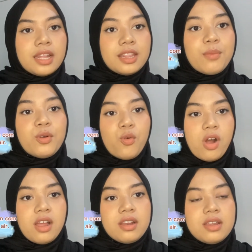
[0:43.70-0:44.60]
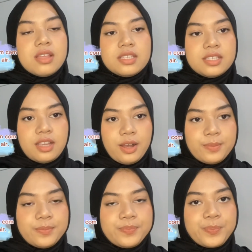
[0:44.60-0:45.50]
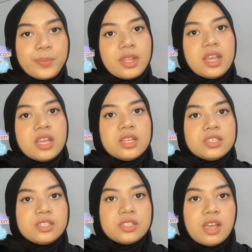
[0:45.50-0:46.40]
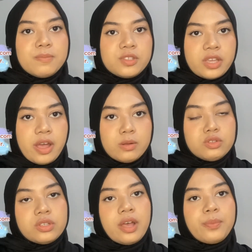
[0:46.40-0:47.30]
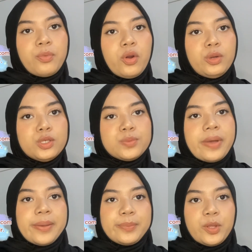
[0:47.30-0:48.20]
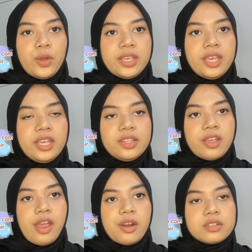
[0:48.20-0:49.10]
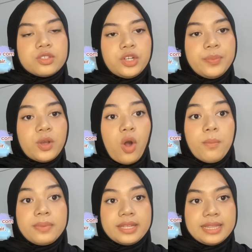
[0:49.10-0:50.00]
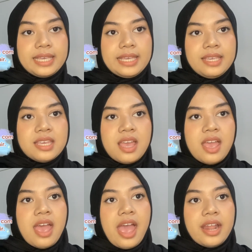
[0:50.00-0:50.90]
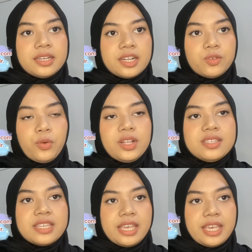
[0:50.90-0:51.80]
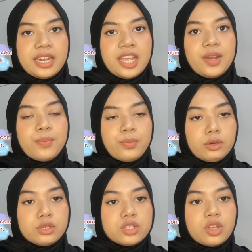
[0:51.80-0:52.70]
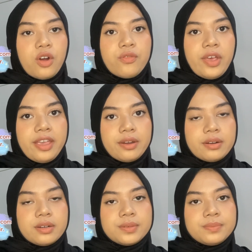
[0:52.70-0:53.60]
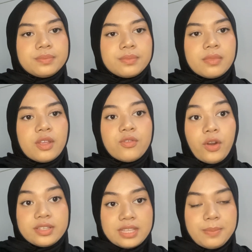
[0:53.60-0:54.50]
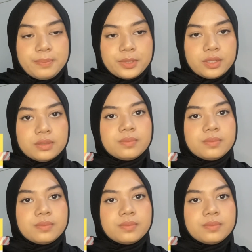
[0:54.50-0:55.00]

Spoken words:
Number 1. Stop. Stop sounds are produced by blocking the airstream completely and then releasing it in a burst of air. For example,